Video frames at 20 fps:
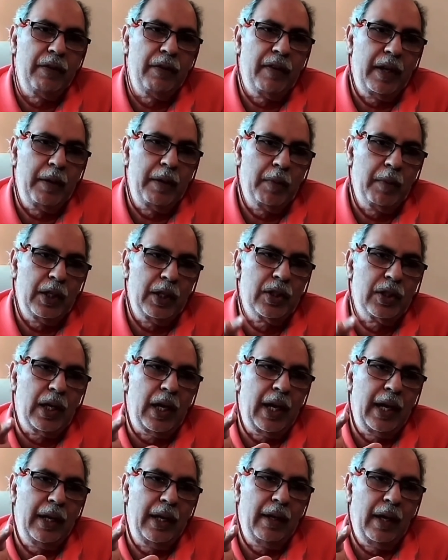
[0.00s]
very much.
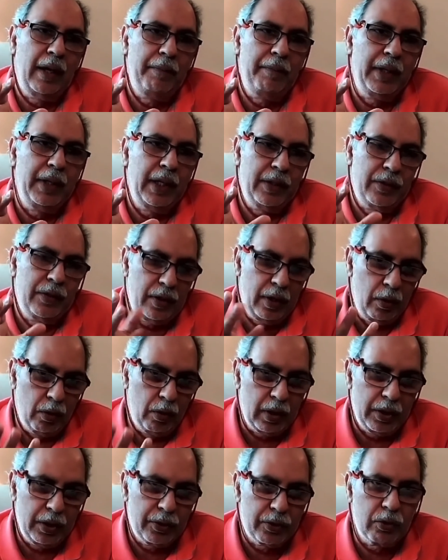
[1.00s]
I mean, it's a
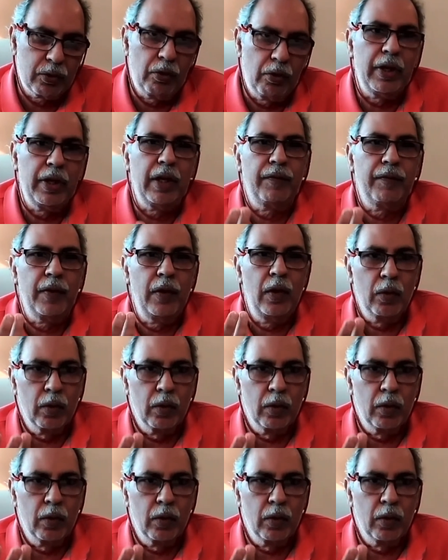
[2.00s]
local story of a